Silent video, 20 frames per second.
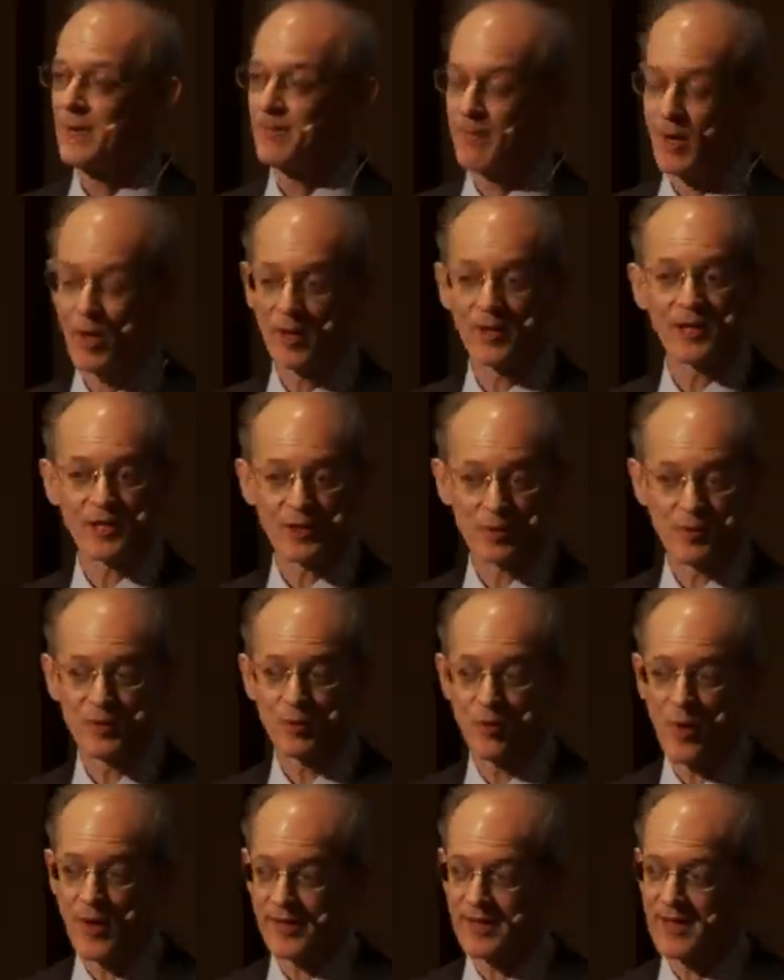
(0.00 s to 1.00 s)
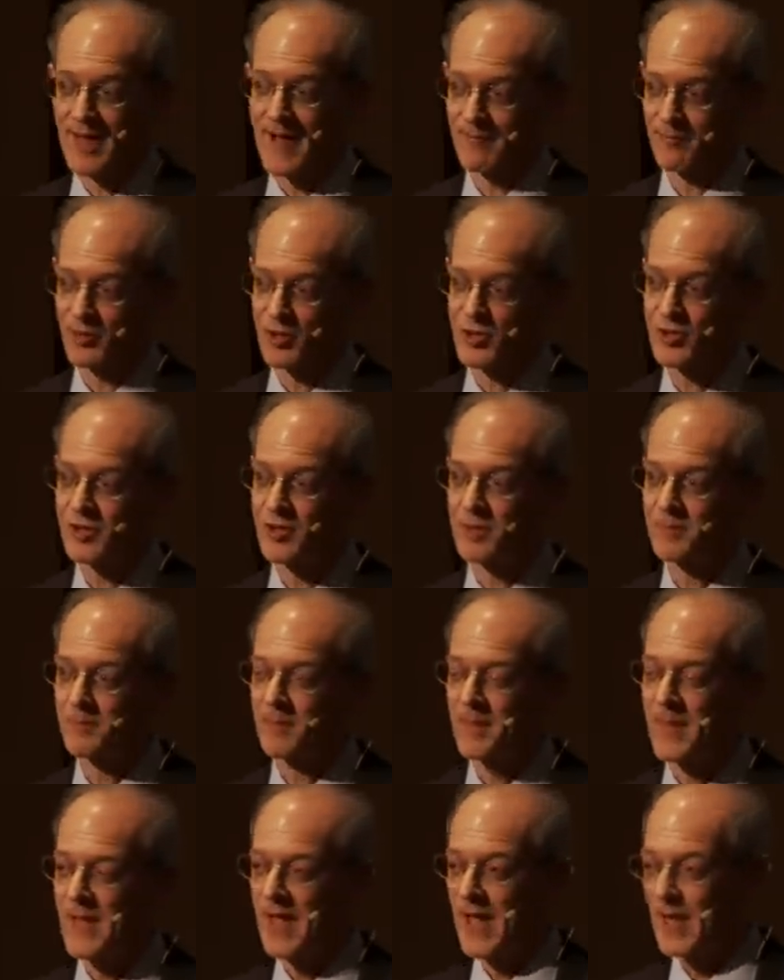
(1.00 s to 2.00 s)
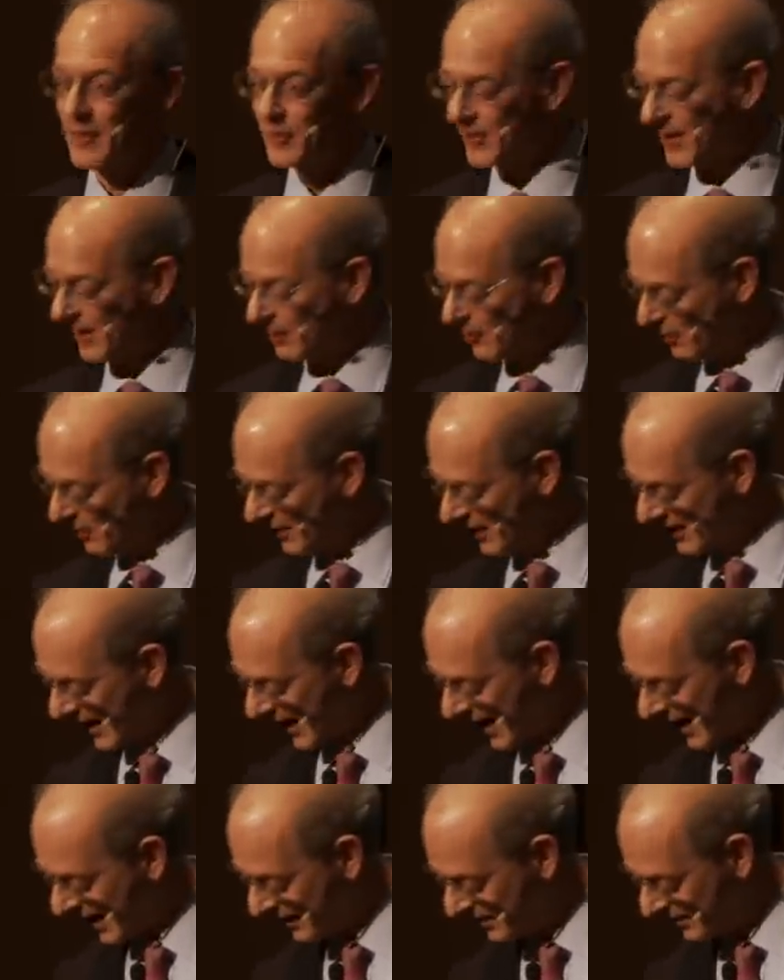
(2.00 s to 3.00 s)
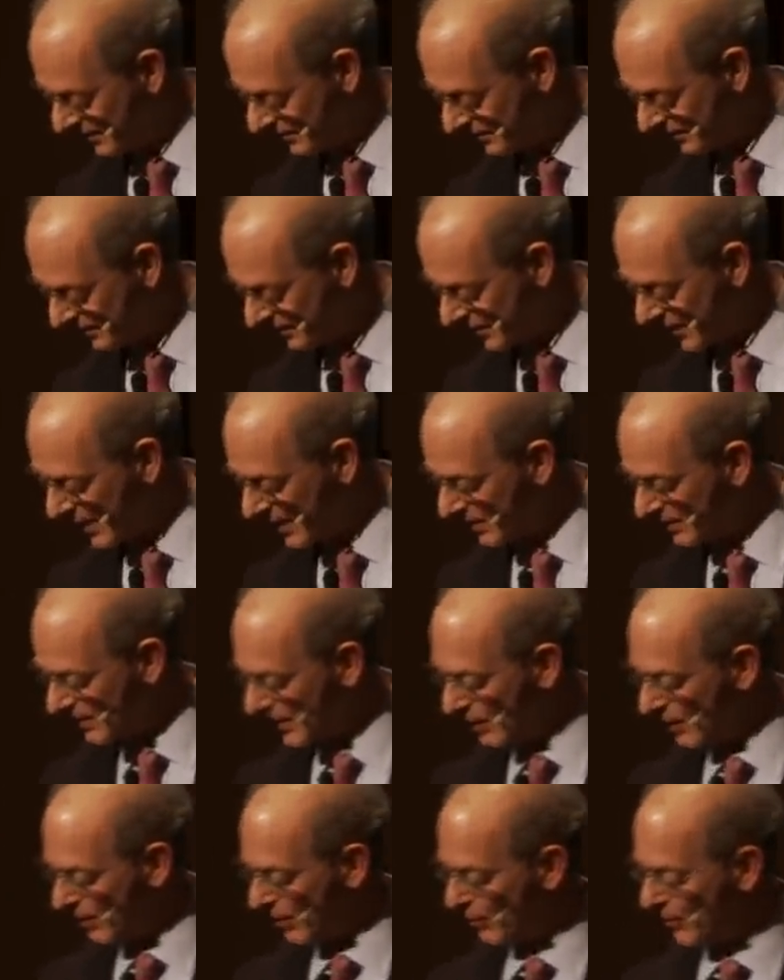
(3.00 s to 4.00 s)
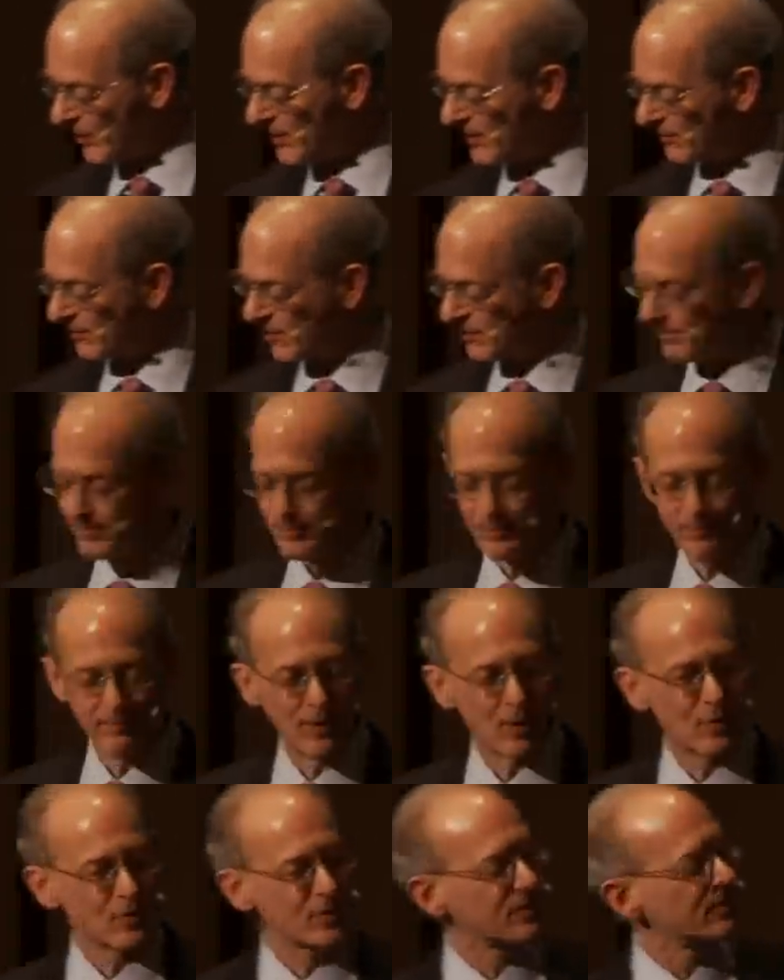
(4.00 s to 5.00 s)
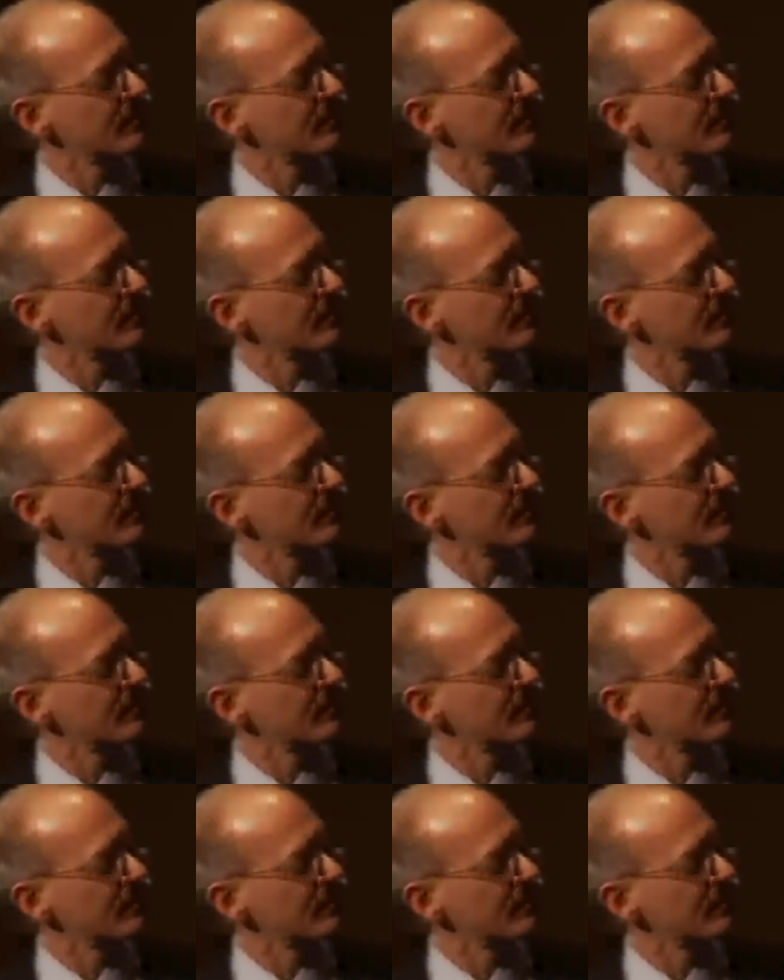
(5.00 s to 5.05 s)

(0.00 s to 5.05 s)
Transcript: Apparently, she was quite accomplished. And together they had three of the most